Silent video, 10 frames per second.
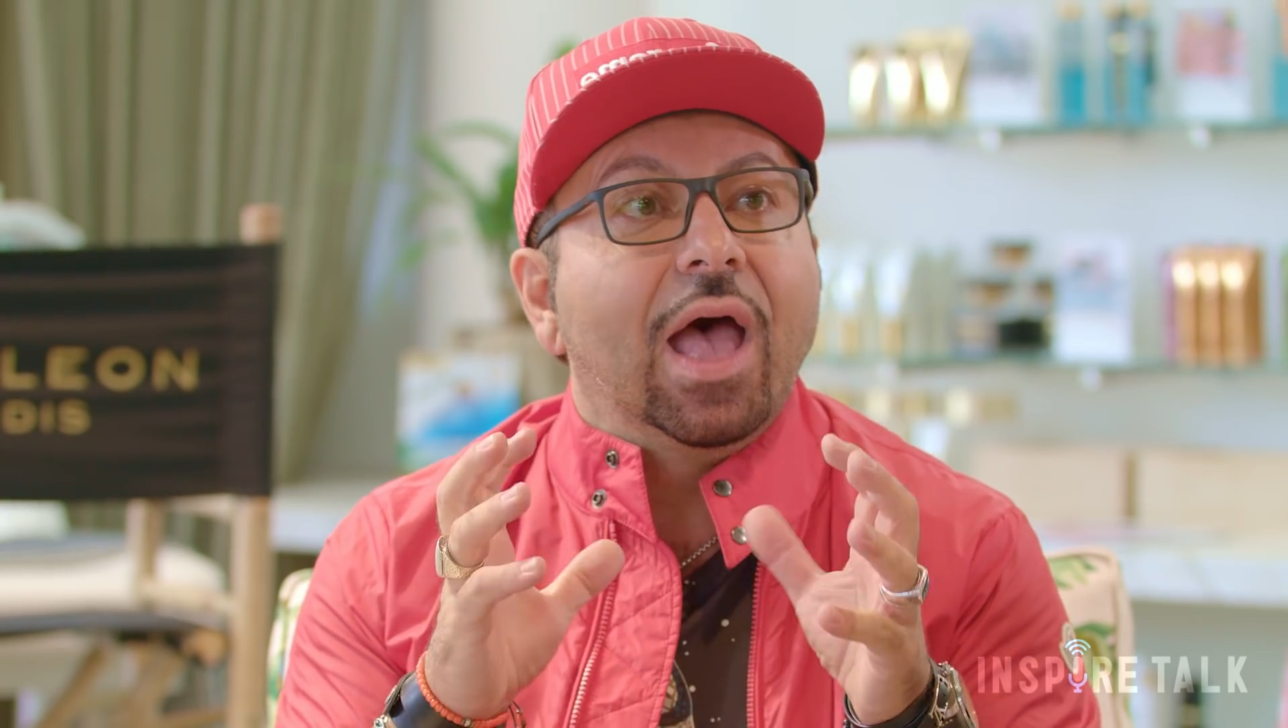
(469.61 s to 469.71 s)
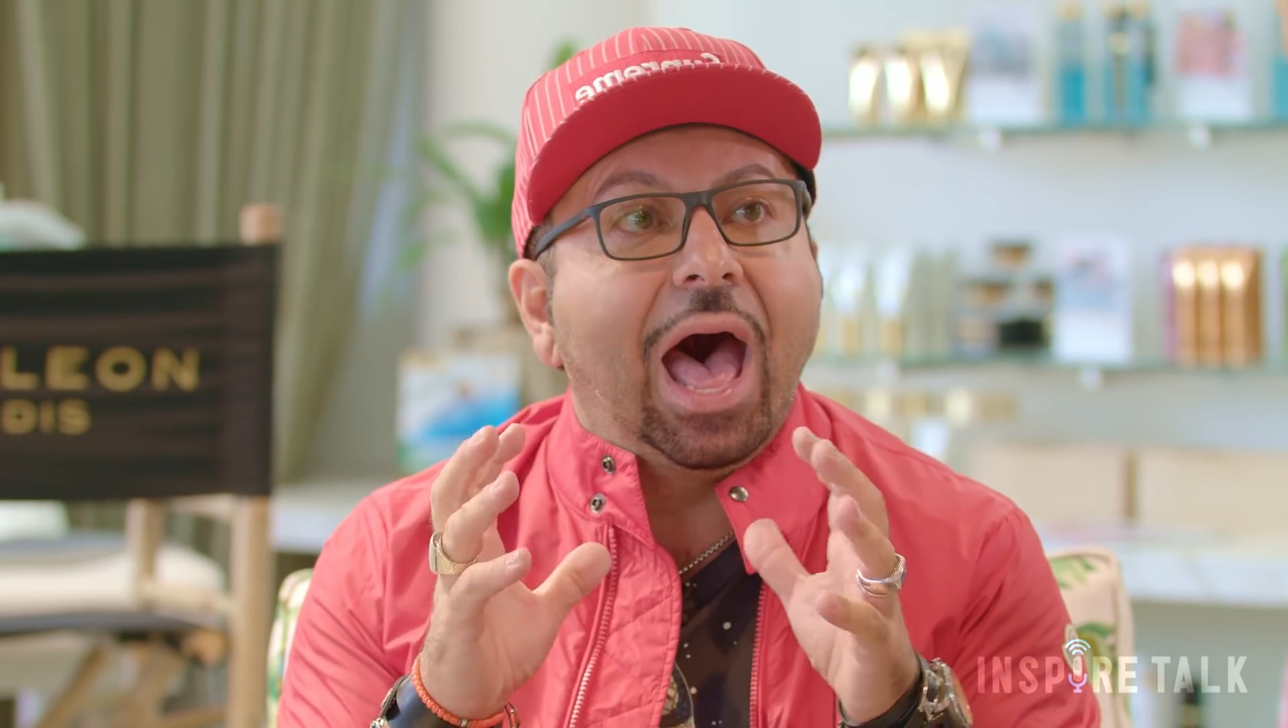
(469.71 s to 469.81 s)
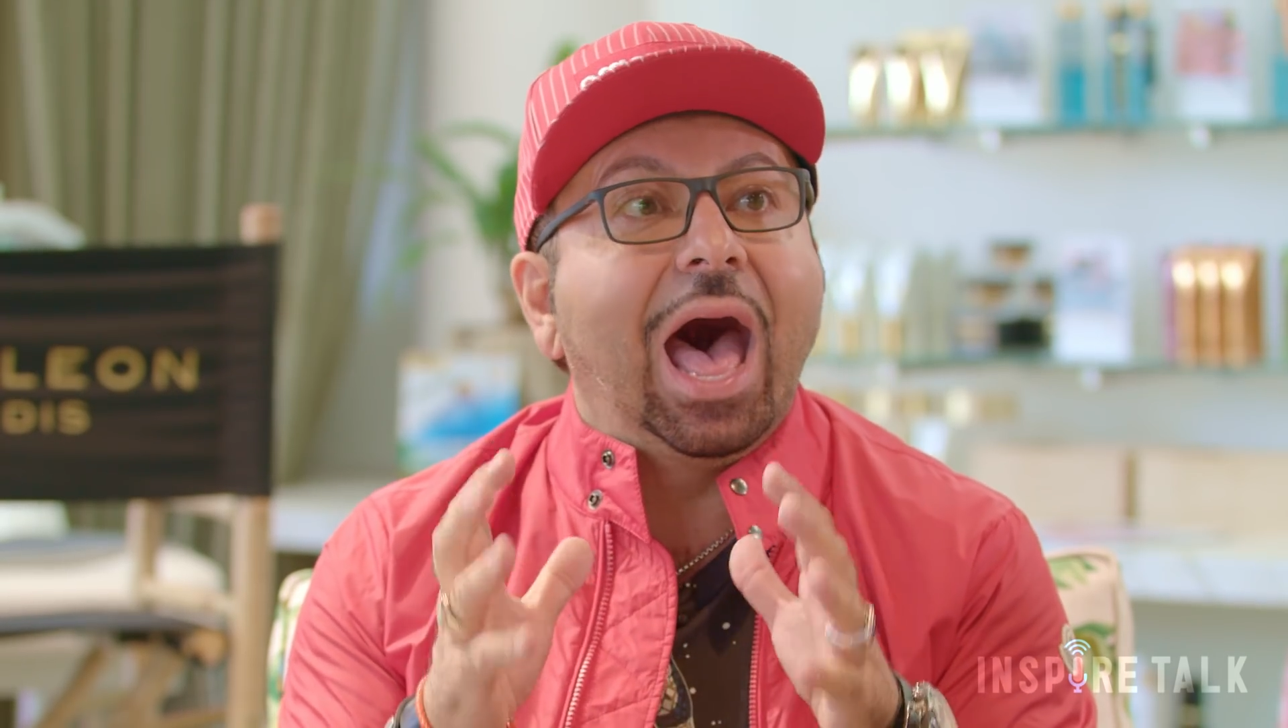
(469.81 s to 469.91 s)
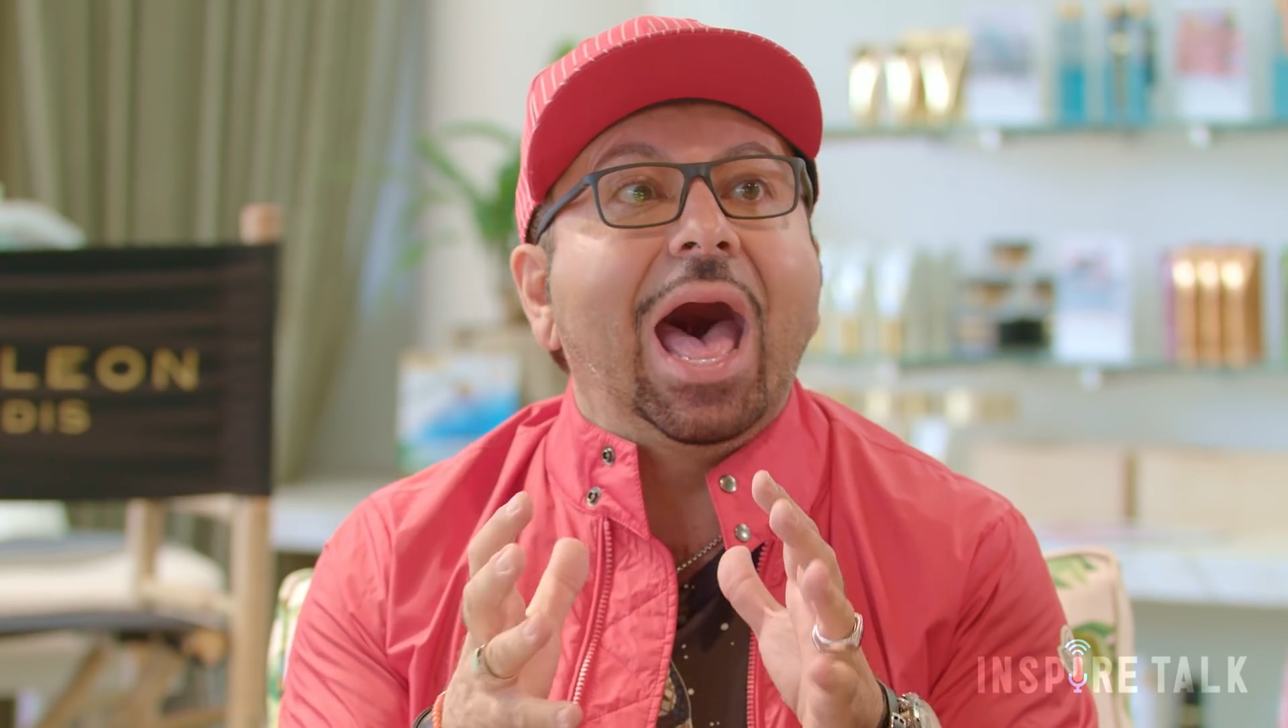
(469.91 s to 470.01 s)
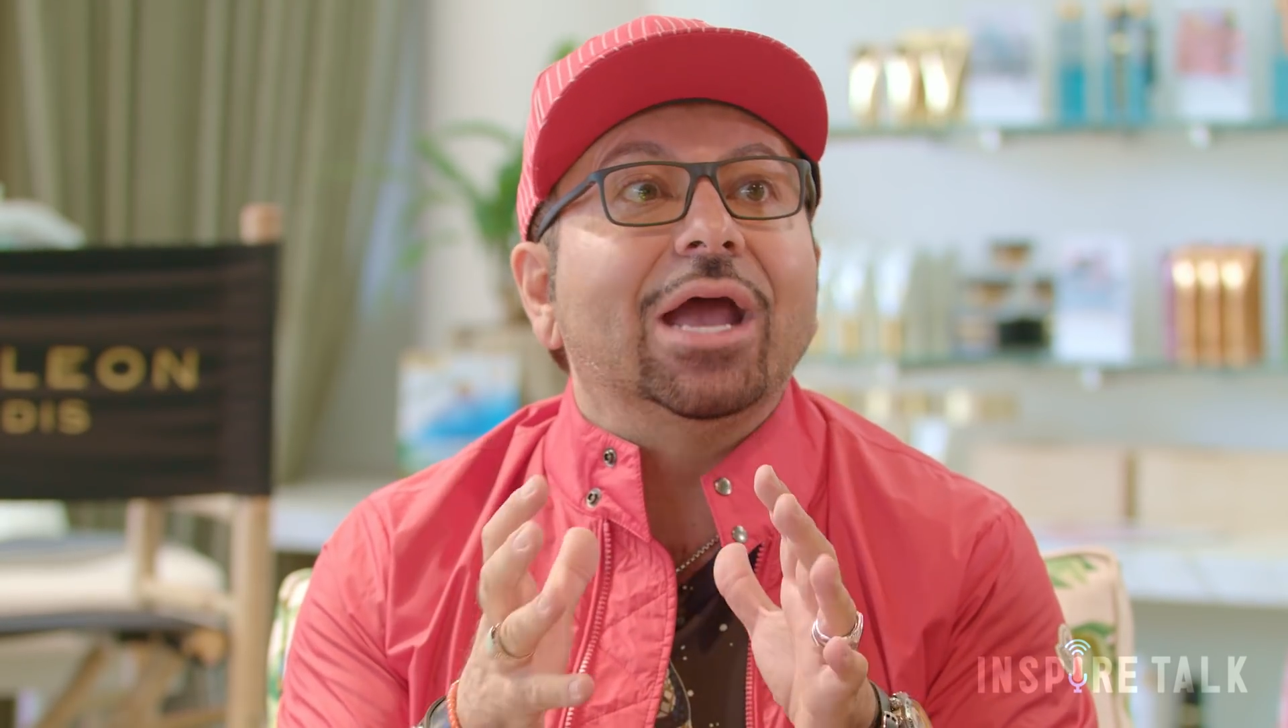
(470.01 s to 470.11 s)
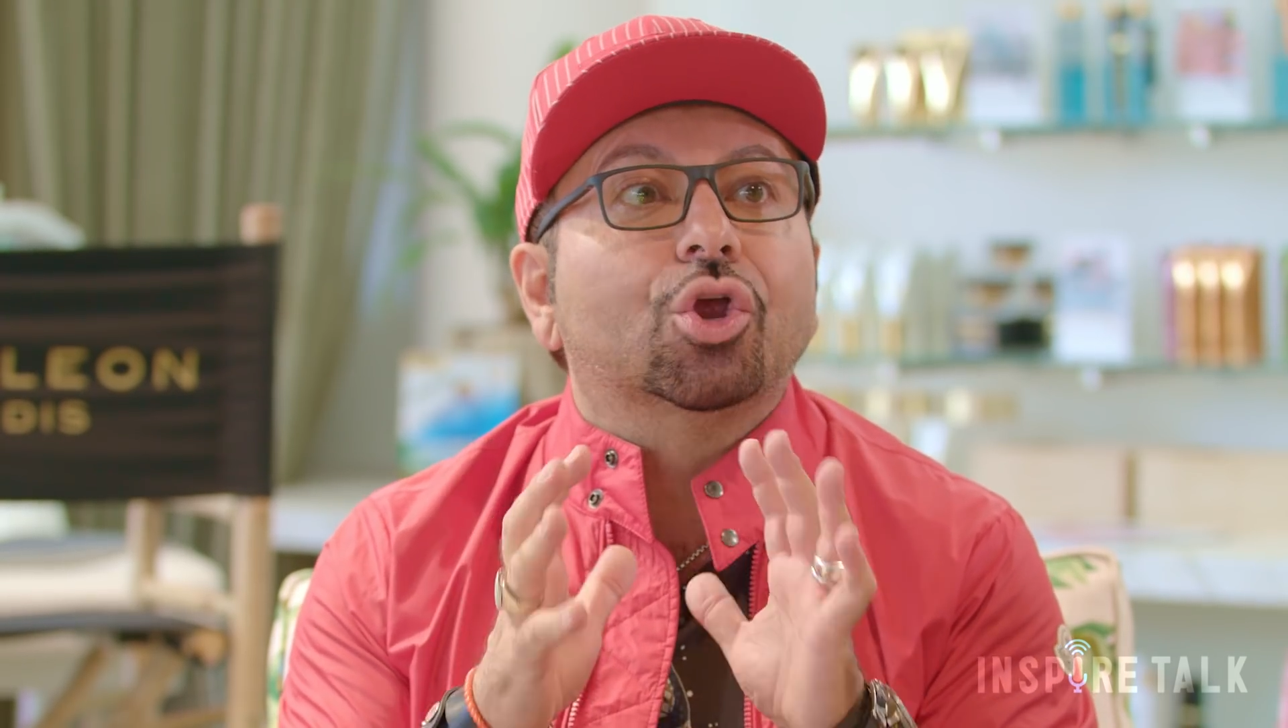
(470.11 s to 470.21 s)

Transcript: are